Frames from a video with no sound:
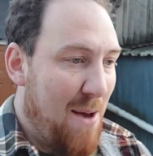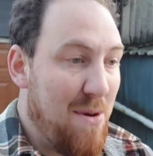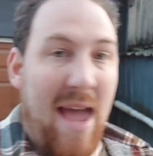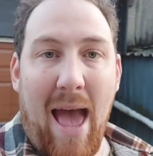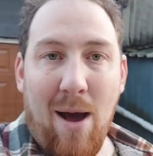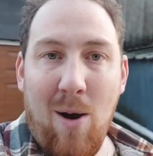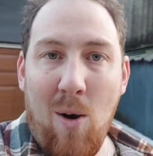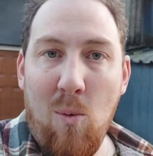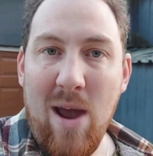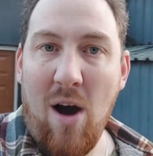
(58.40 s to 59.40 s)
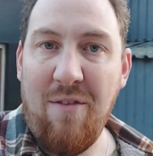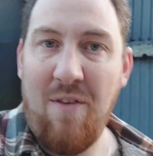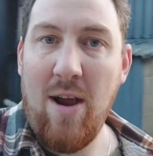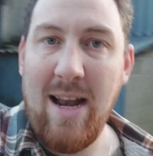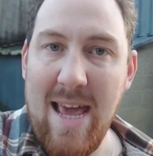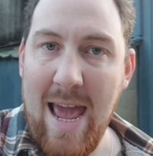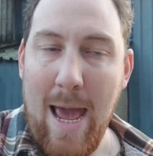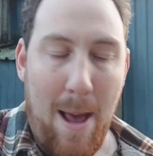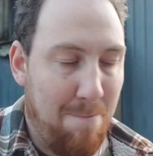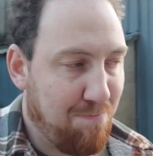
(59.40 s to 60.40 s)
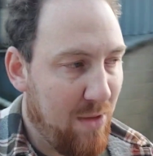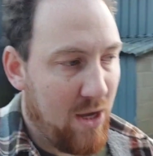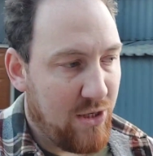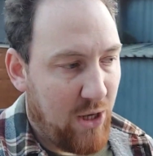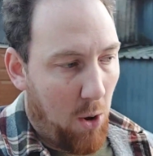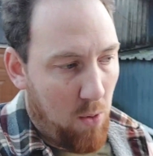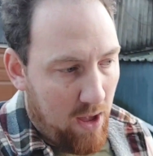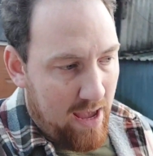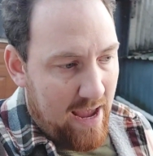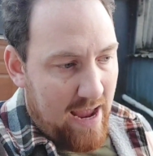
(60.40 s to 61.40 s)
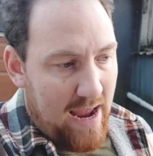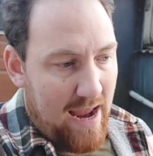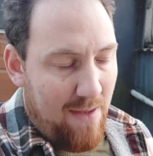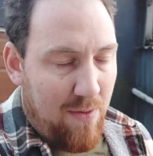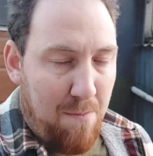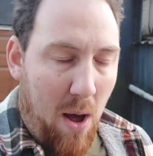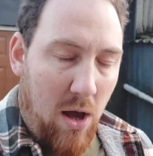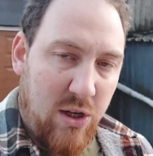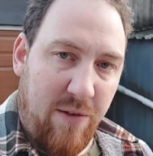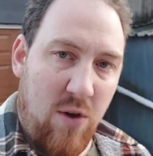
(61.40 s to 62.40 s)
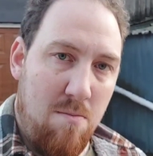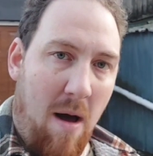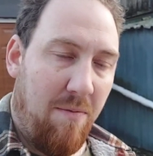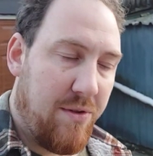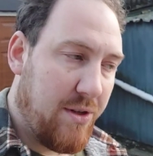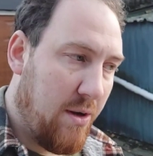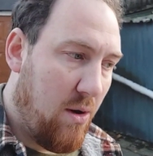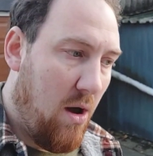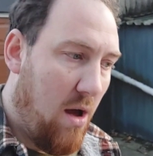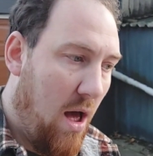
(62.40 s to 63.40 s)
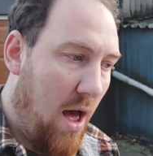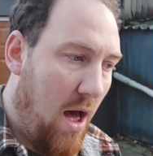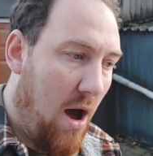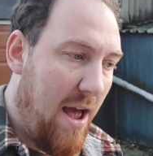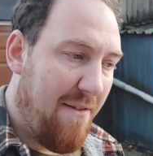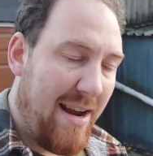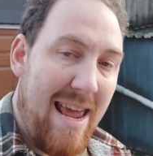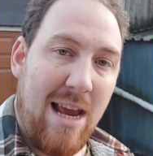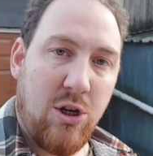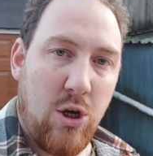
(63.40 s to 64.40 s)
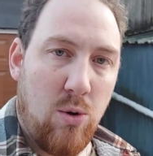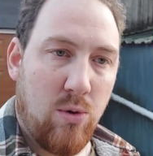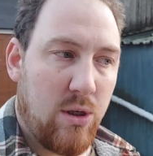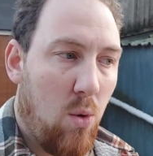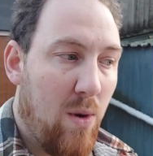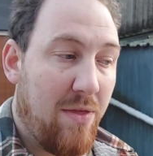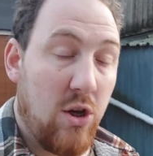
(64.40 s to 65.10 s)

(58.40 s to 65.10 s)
But yeah, we are finally here. So in the past few months, I have had issues with